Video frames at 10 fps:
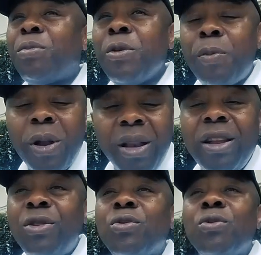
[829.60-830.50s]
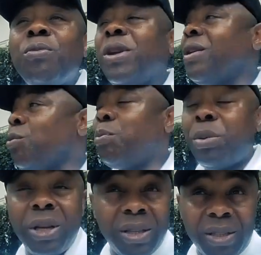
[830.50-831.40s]
people need to be in
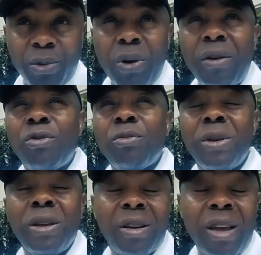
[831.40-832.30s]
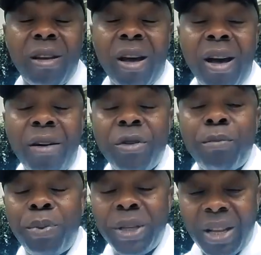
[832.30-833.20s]
peace. You have to have a
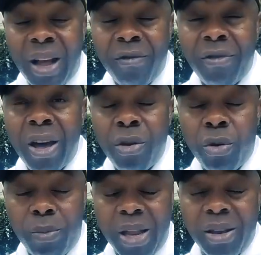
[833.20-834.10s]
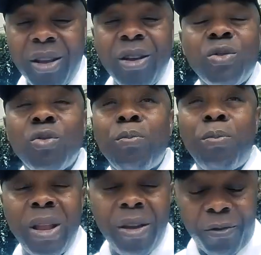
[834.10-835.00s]
peace environment to
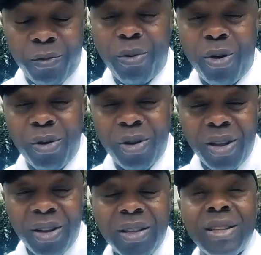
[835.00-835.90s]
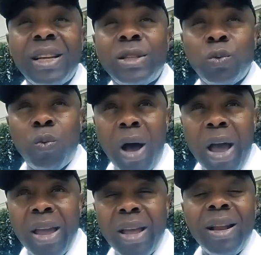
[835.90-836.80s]
play football. That's
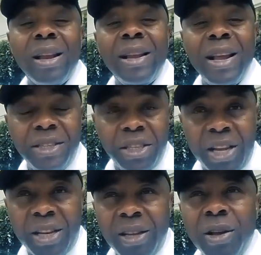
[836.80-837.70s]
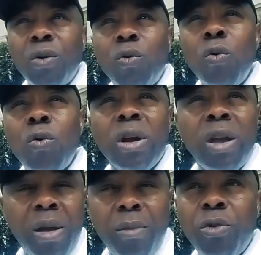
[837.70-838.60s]
why legend who
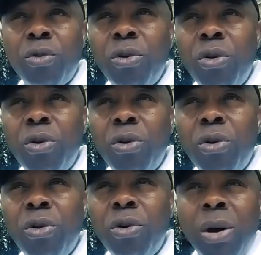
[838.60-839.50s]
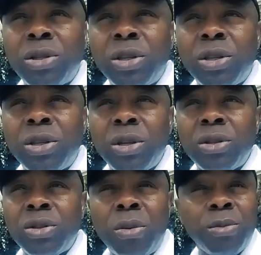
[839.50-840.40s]
came, you know, about
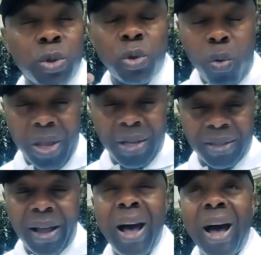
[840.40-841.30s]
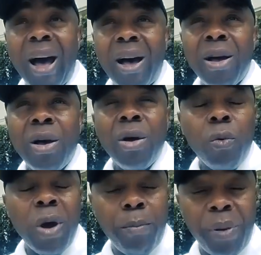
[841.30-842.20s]
some stories are
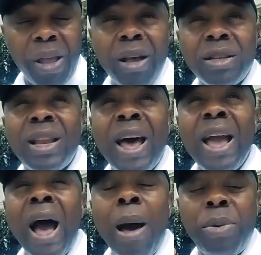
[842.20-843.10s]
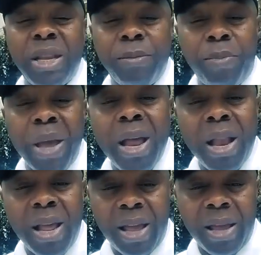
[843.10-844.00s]
where players like Abedi
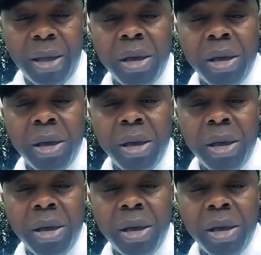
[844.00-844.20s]
Pele